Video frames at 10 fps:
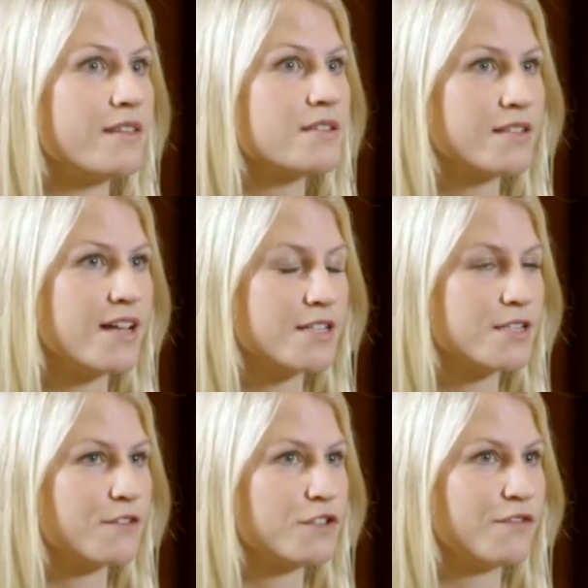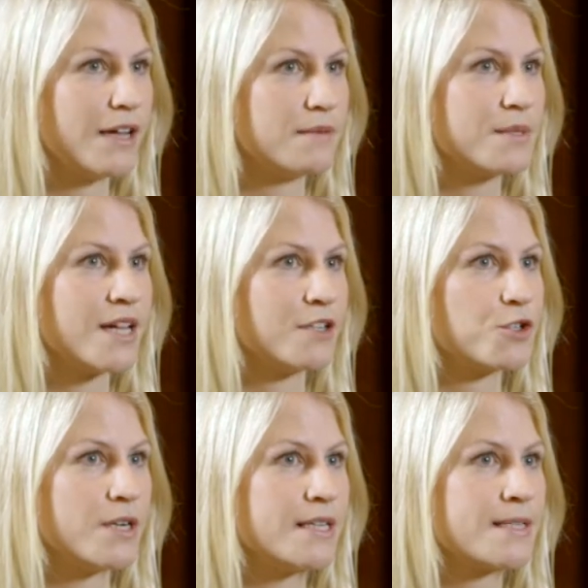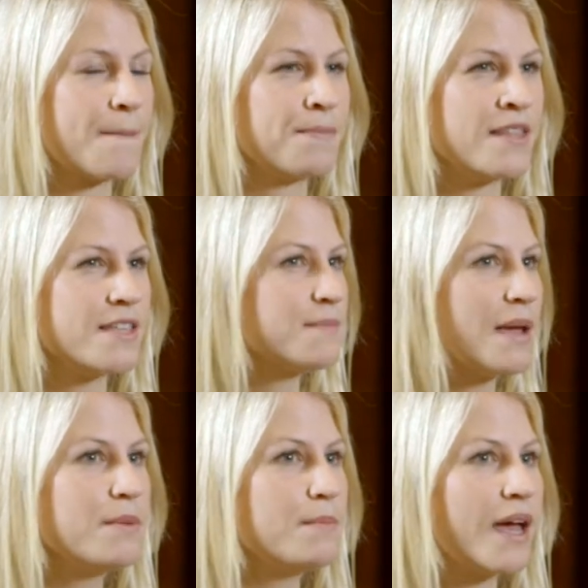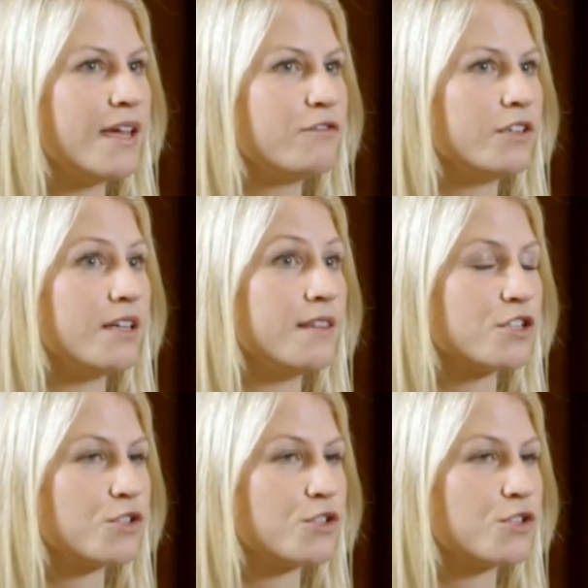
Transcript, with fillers: the standards of developed countries. This may be painful in the